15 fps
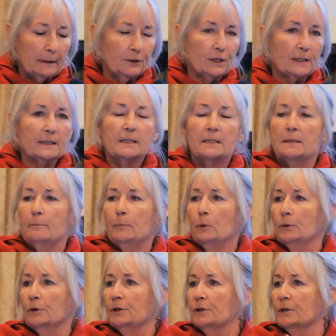Just as
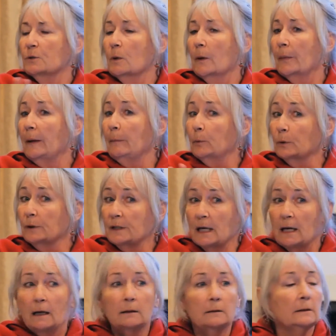important as what they put
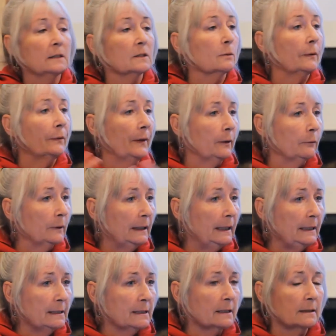down is what they
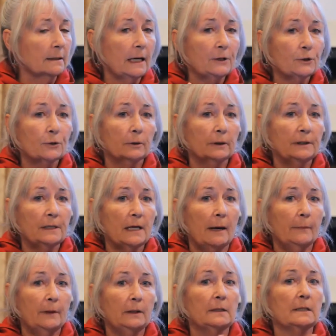release. Natural
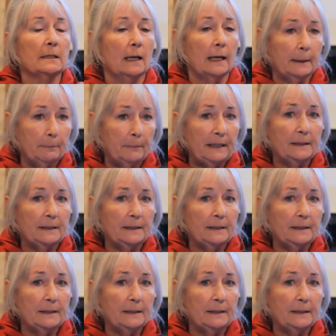contaminants like